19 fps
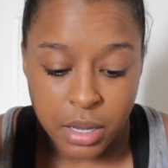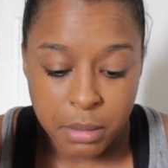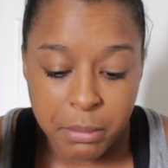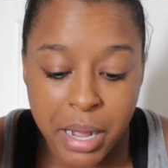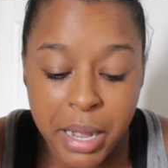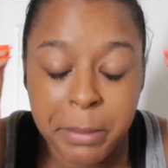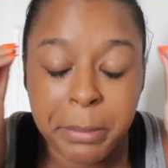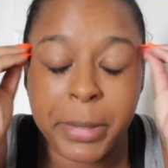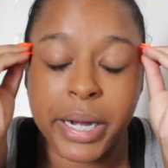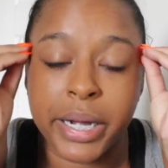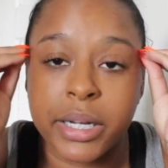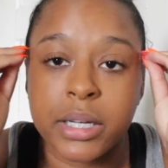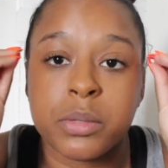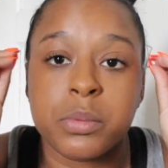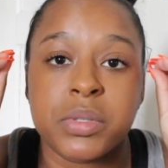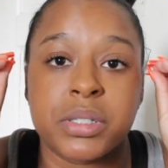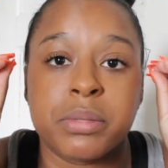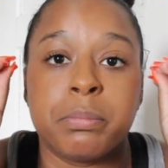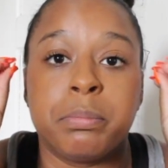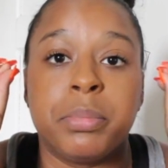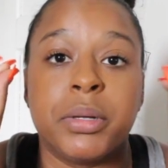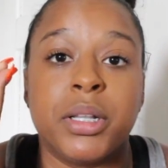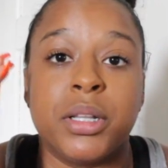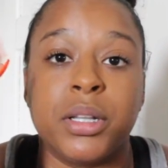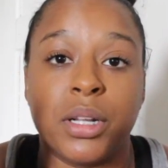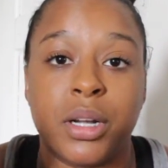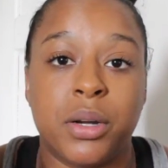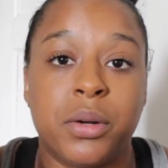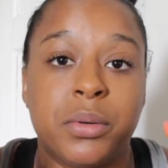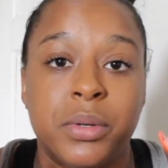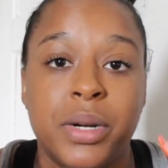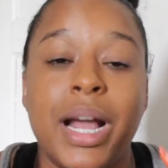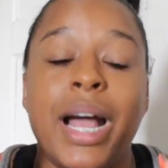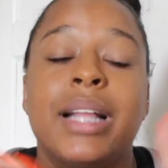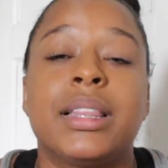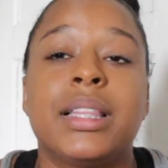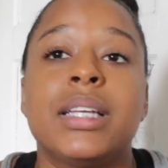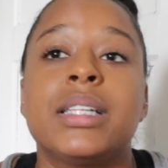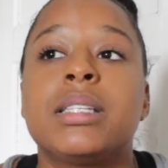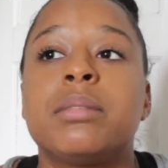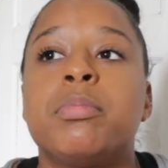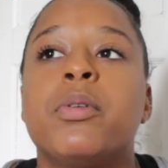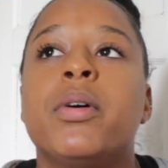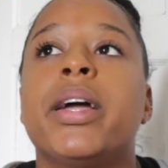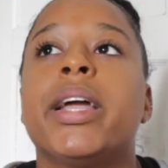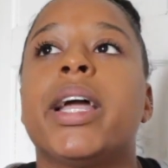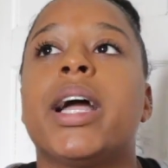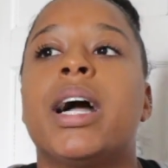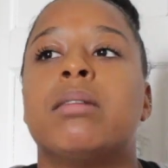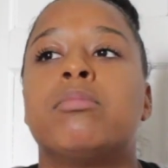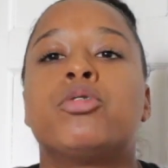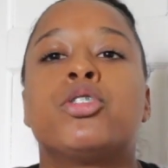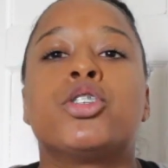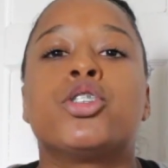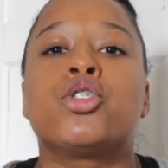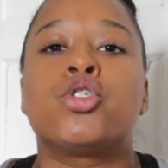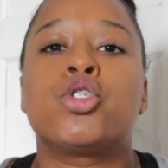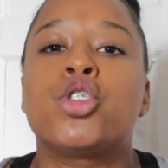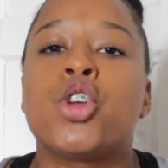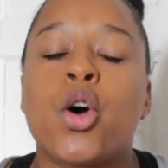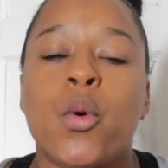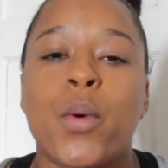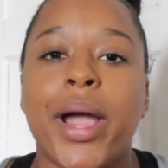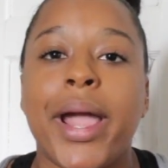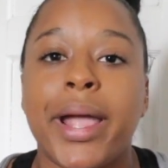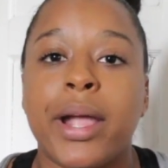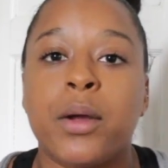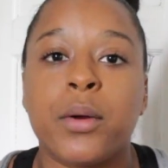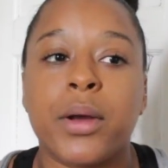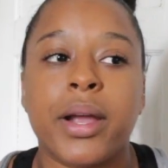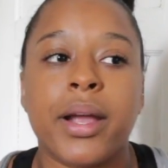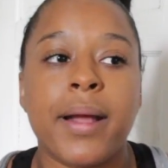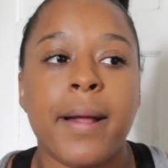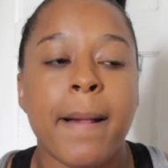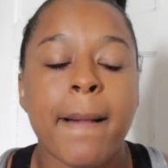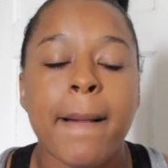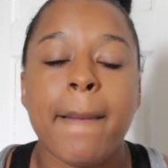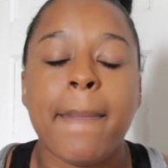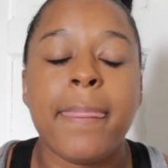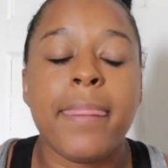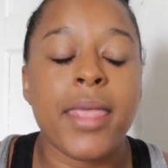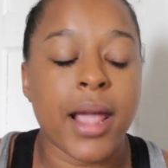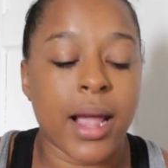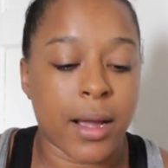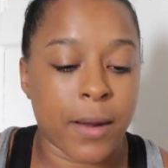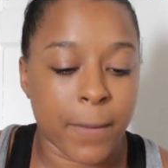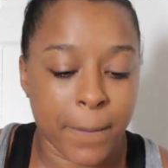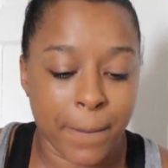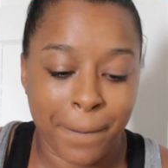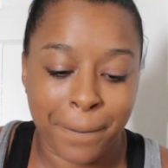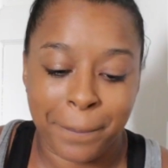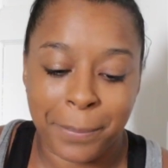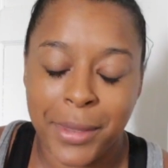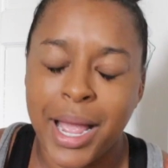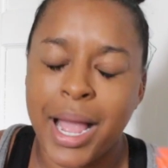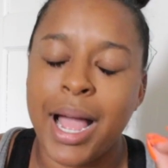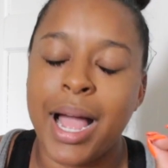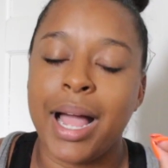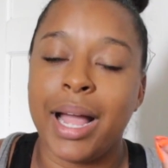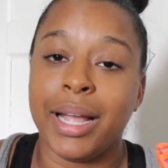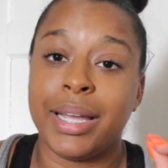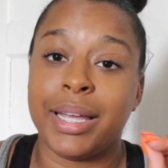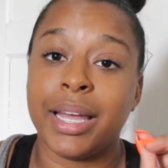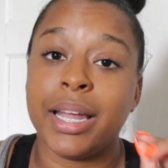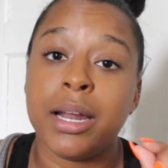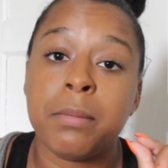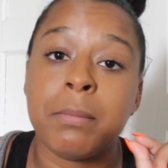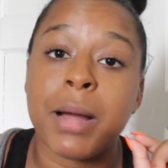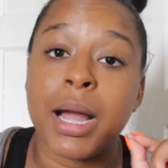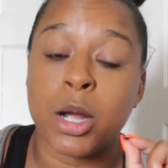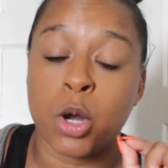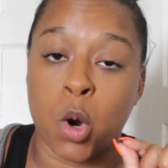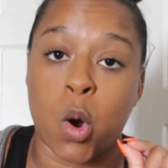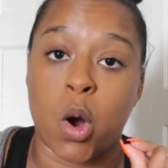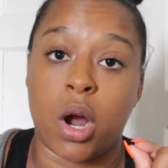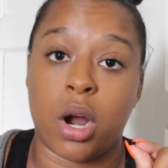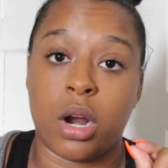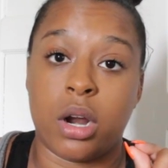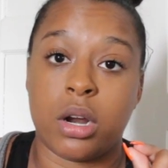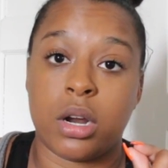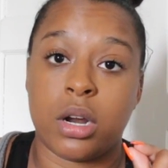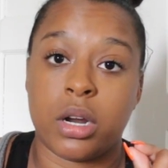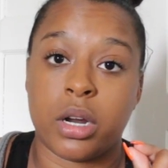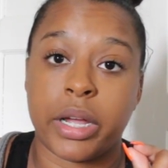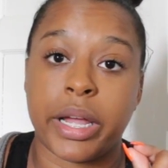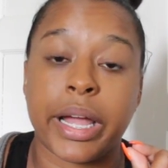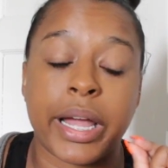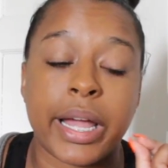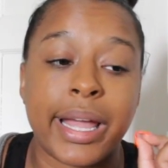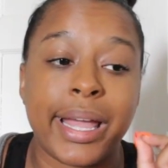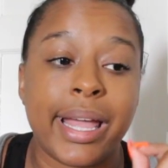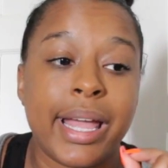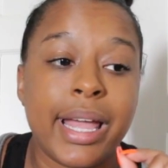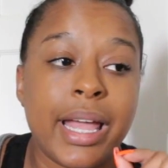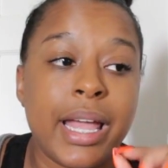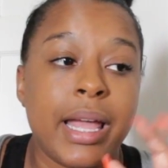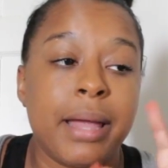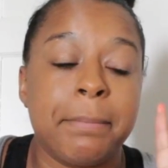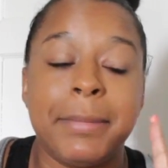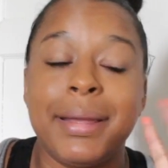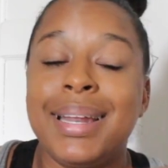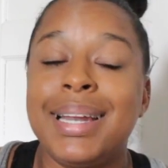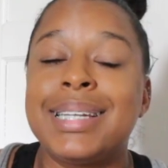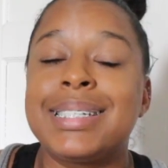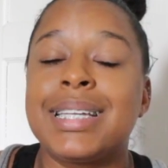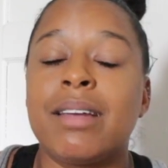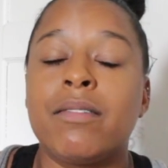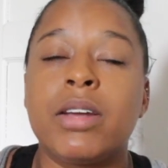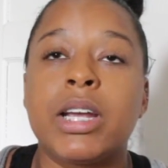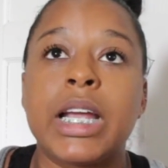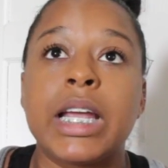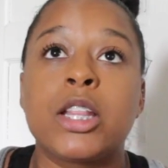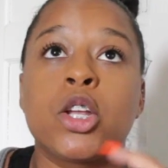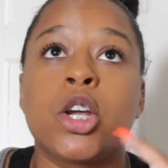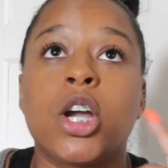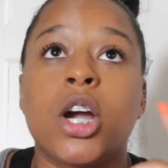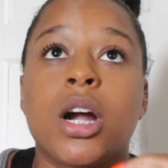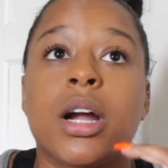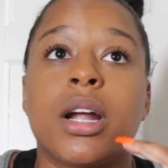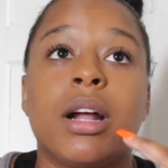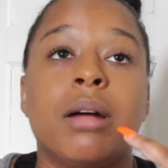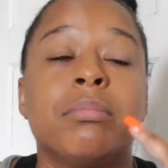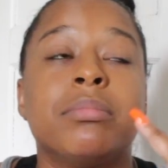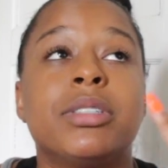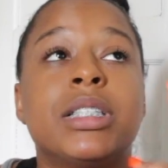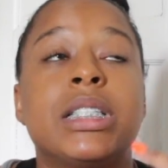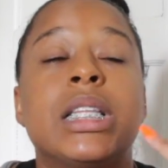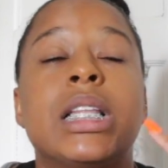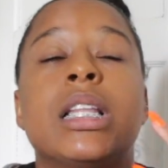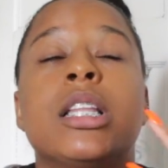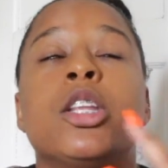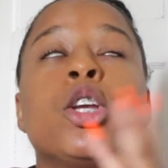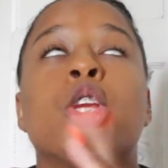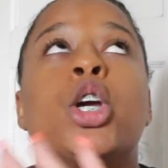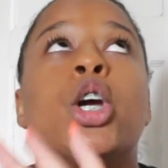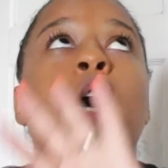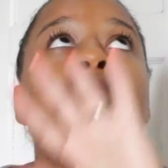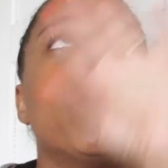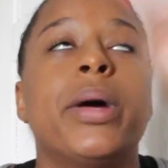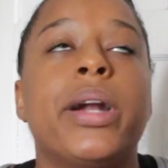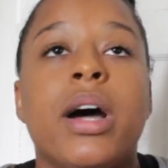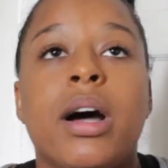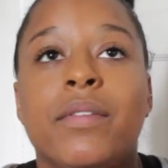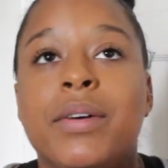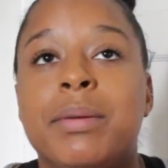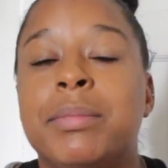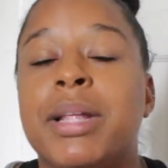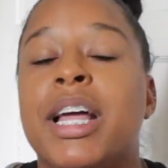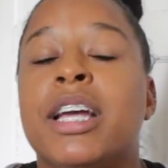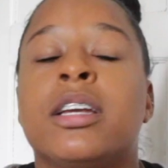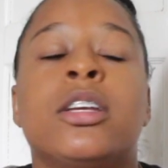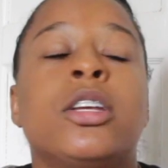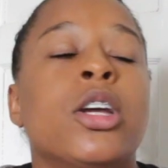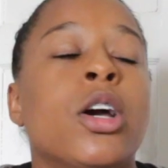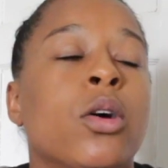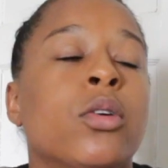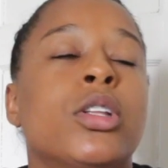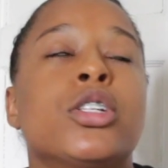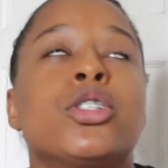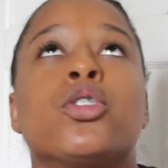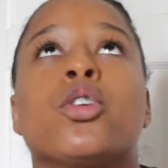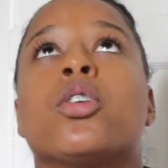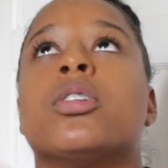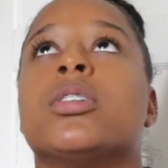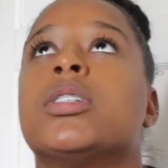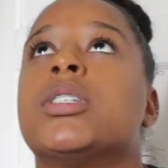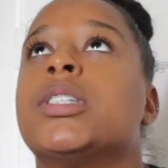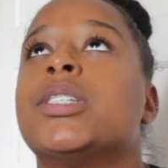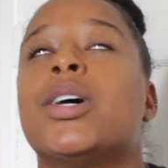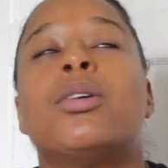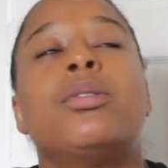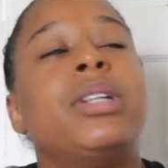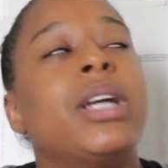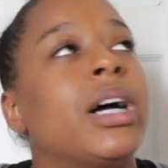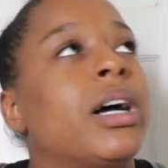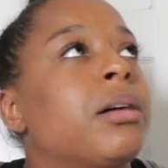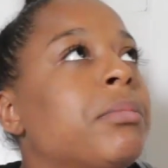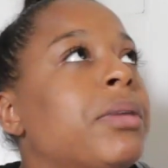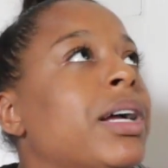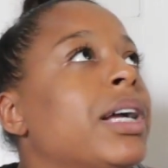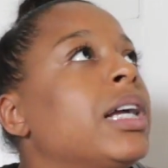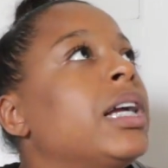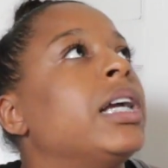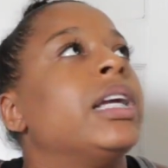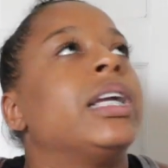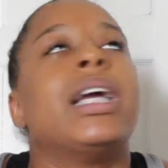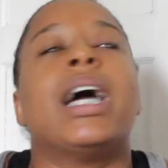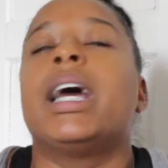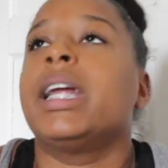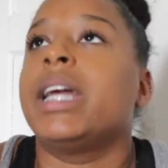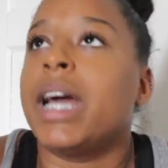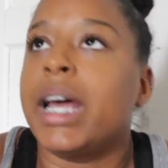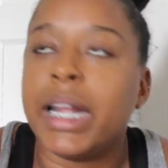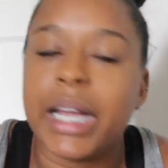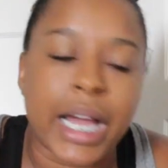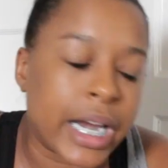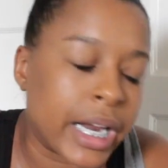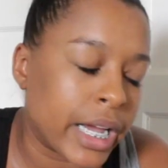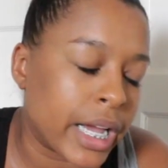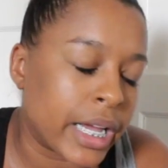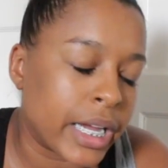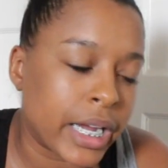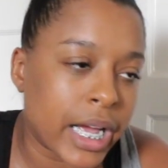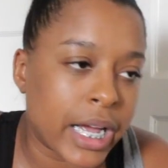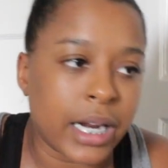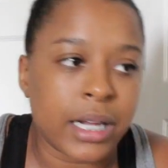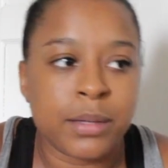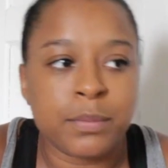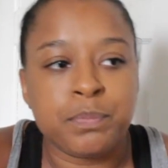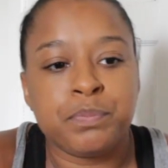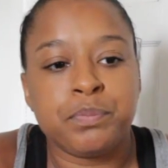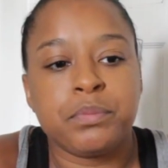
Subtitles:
My mind was blown. At this point, I'm just so angry. Now, I get in my car, okay? Me and Xavier get in the car and I'm going off. I'm like, yo, this girl's so dumb, yada, yada, yada, yada, yada.